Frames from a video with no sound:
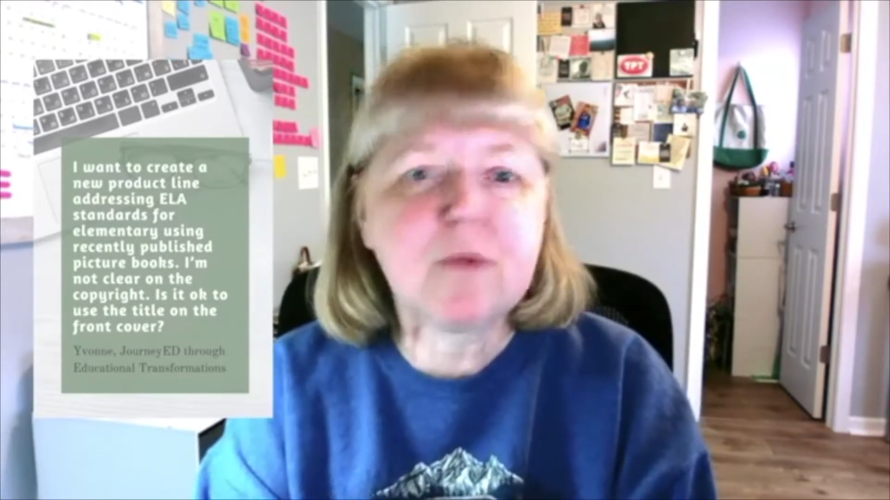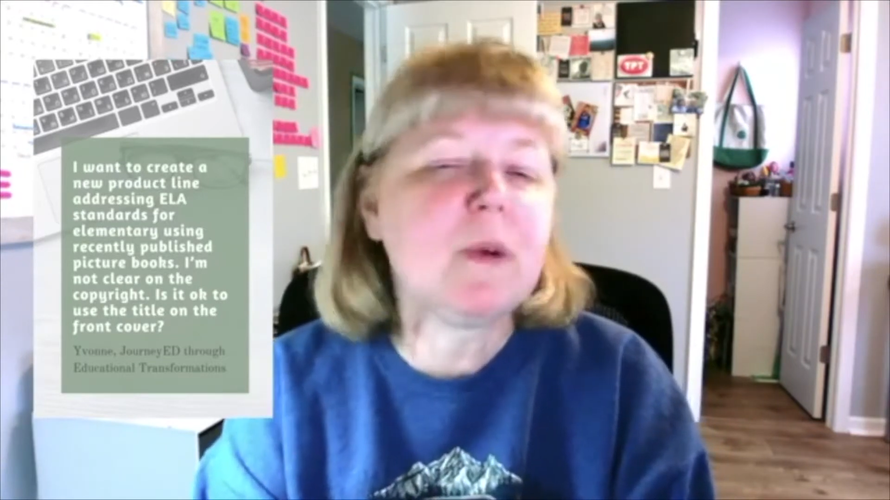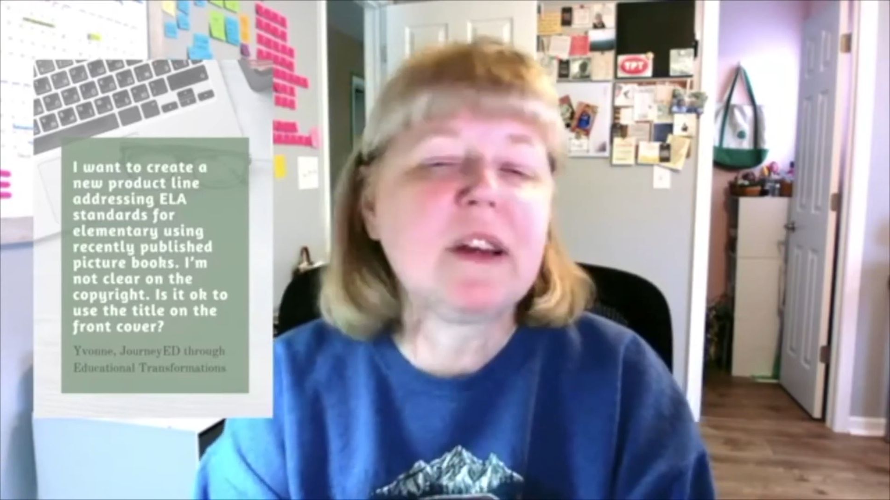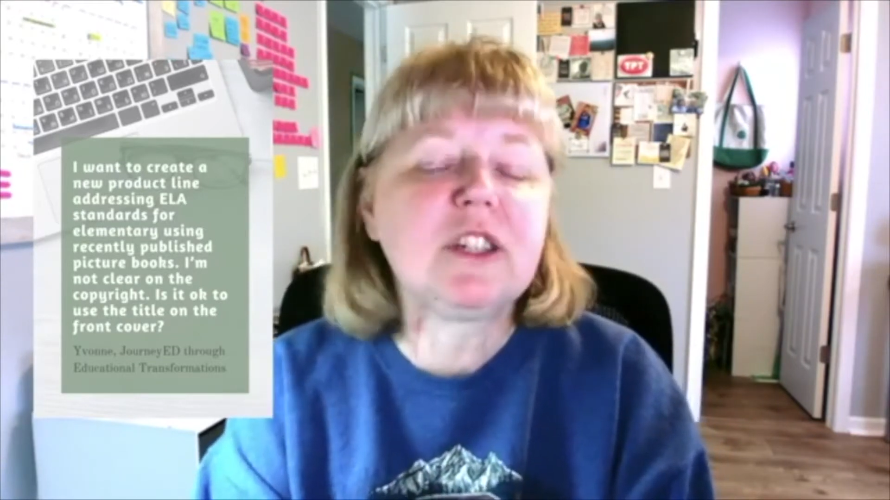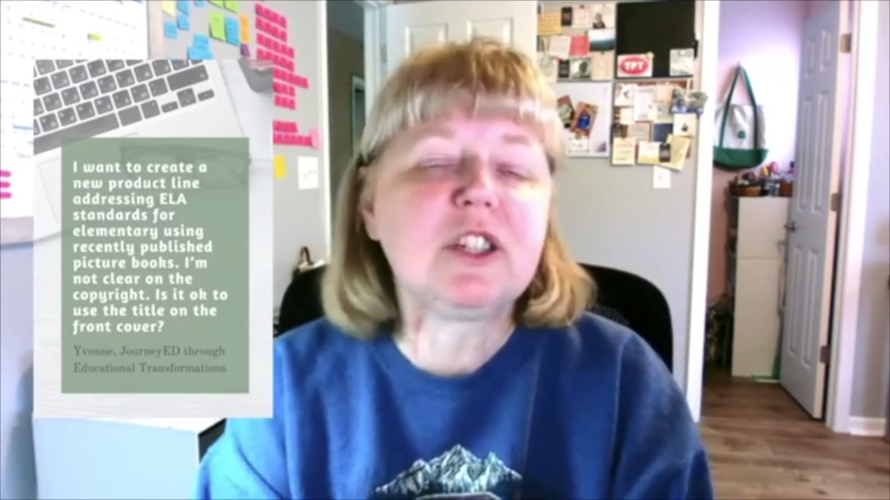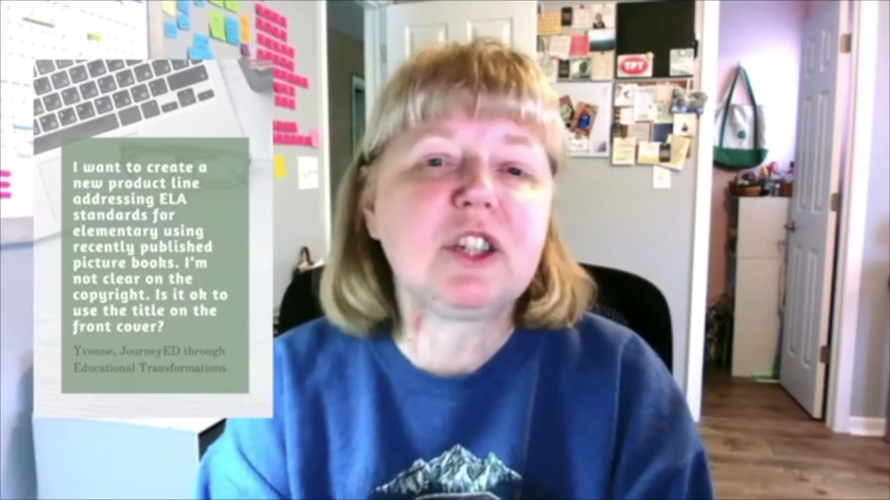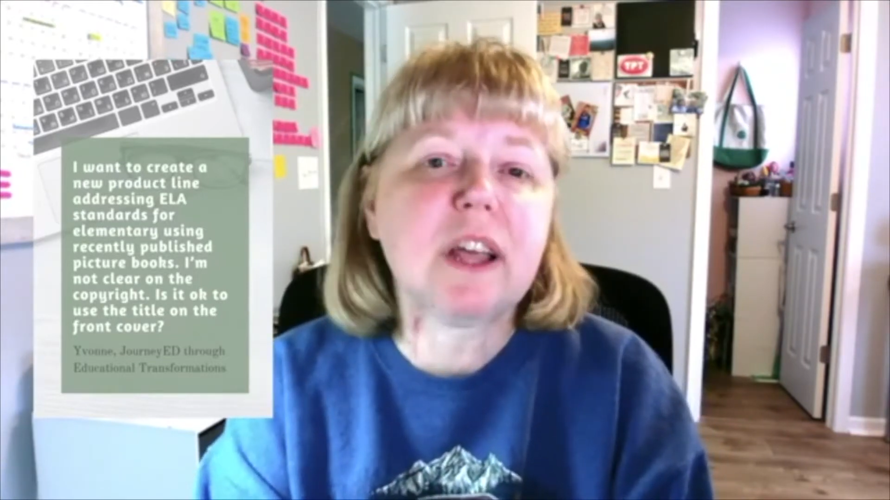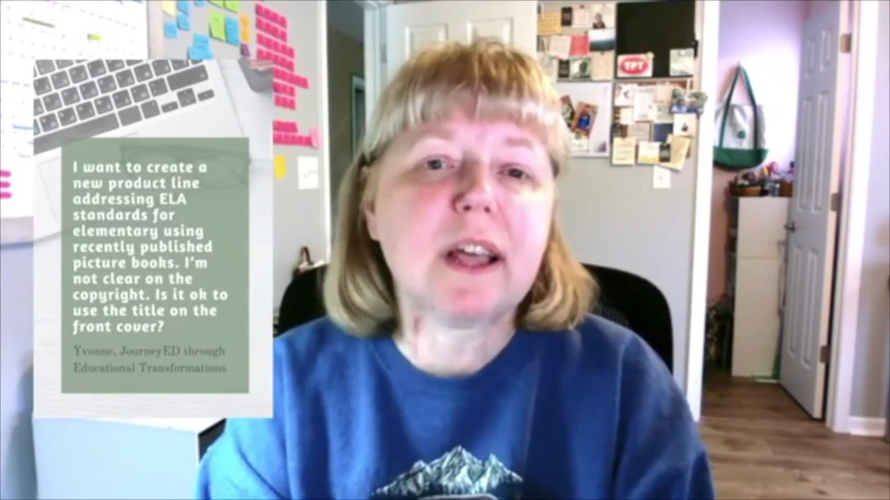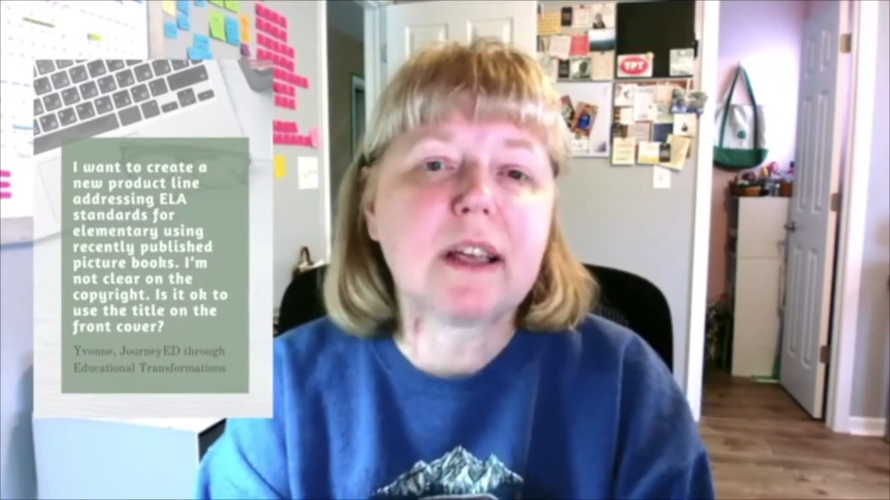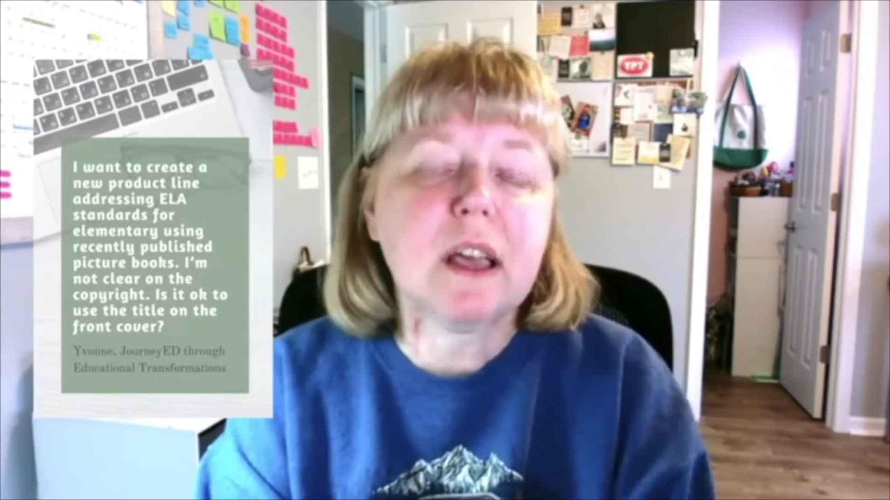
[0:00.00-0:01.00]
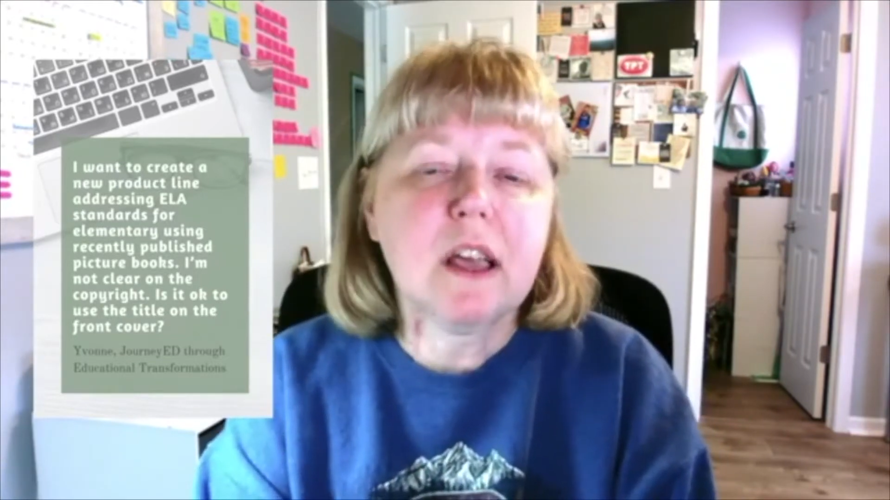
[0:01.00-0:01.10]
want to check,